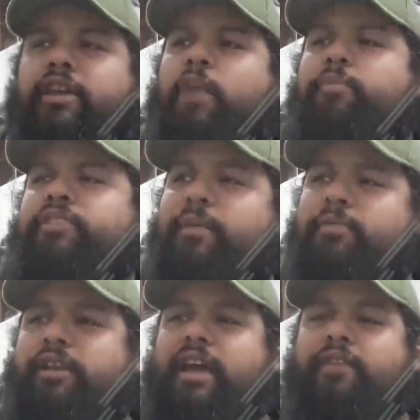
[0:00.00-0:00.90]
helps keep
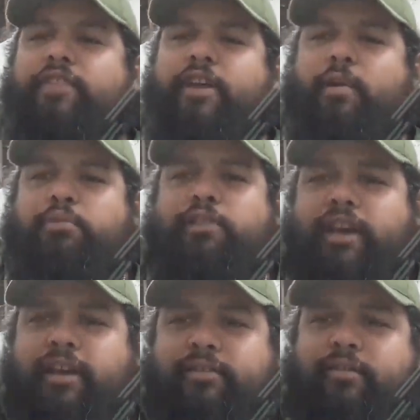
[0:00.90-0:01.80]
the knife there in
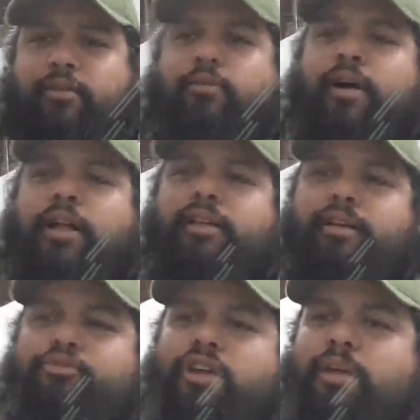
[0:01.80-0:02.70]
place while
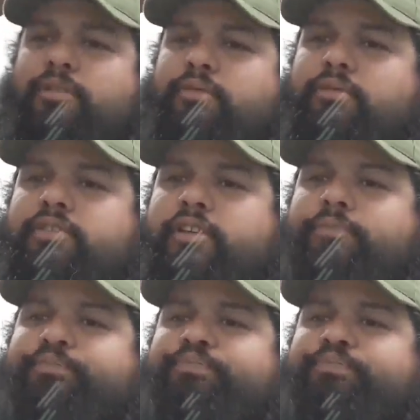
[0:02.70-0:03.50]
I'm traveling with it.